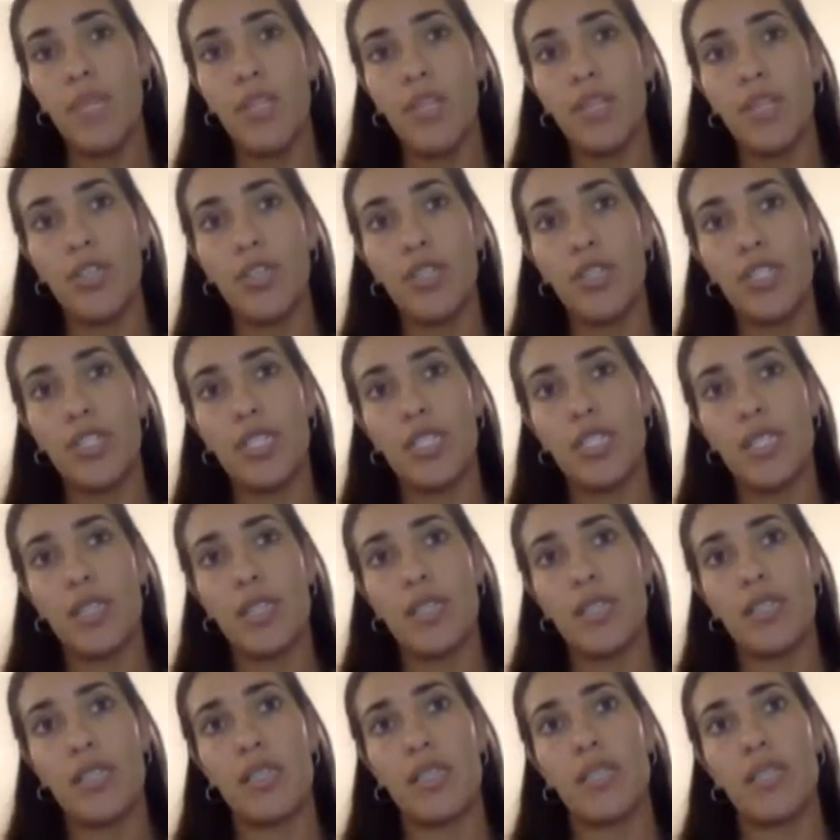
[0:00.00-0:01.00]
You can see
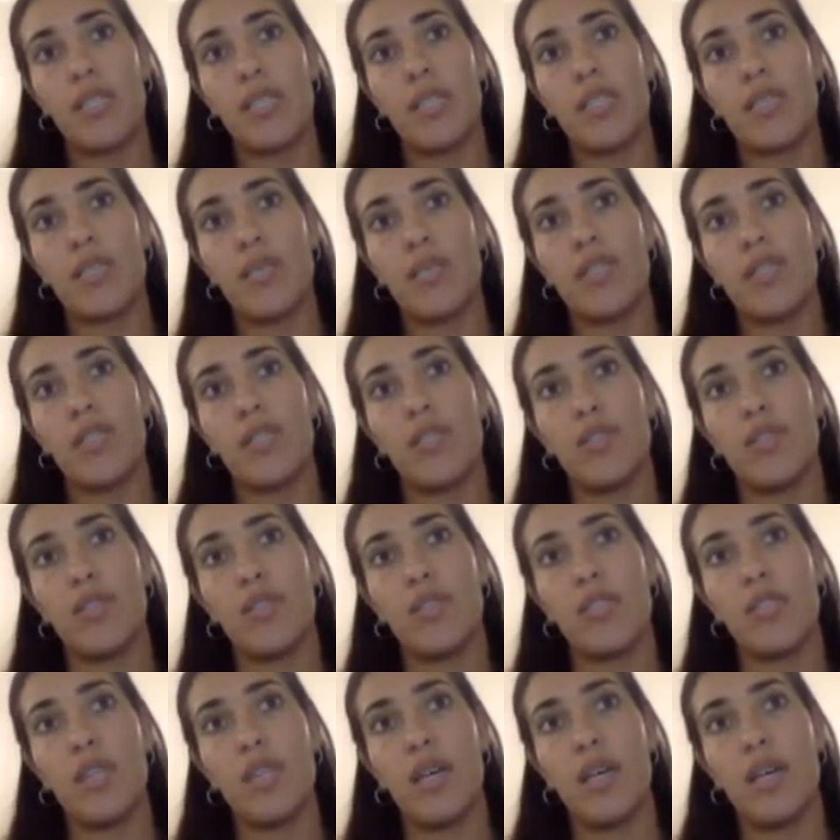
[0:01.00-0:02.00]
the success rates
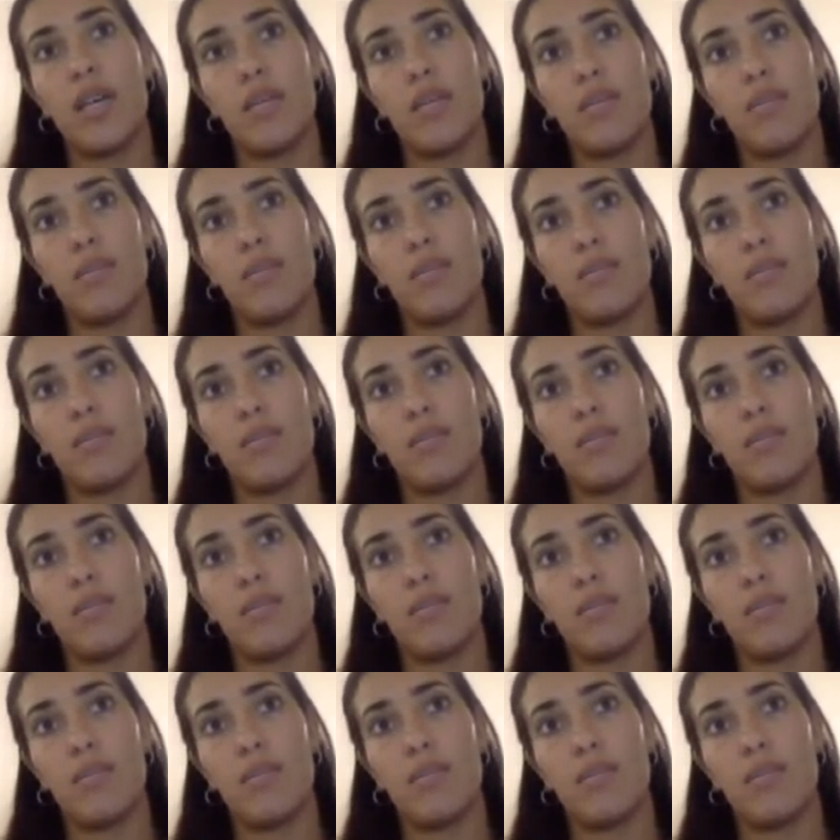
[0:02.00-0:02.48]
over time,